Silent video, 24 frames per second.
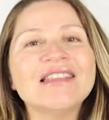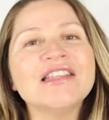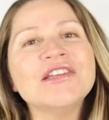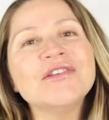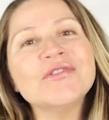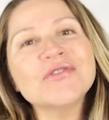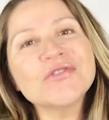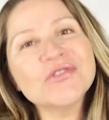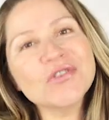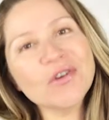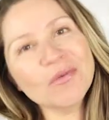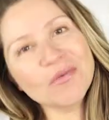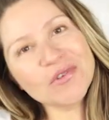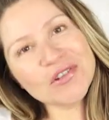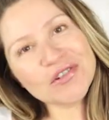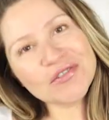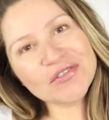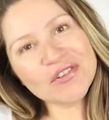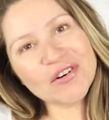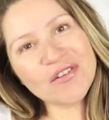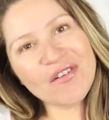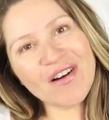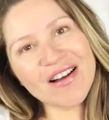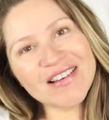Thank you so much
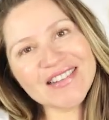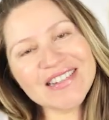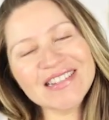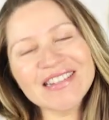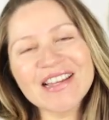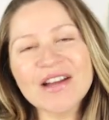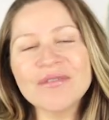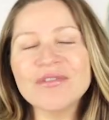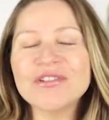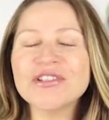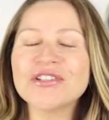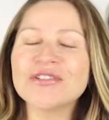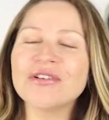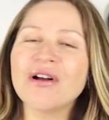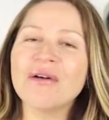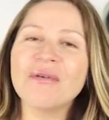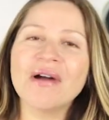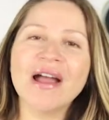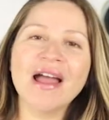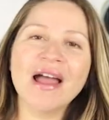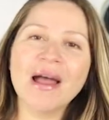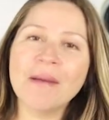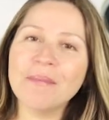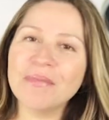for watching. I wish you all a
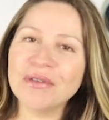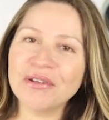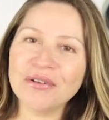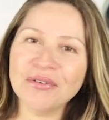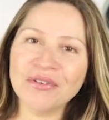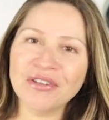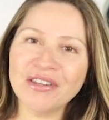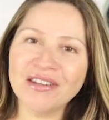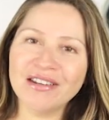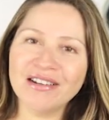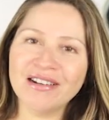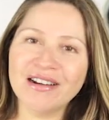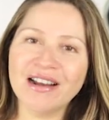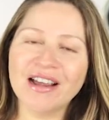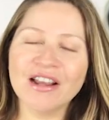happy new year.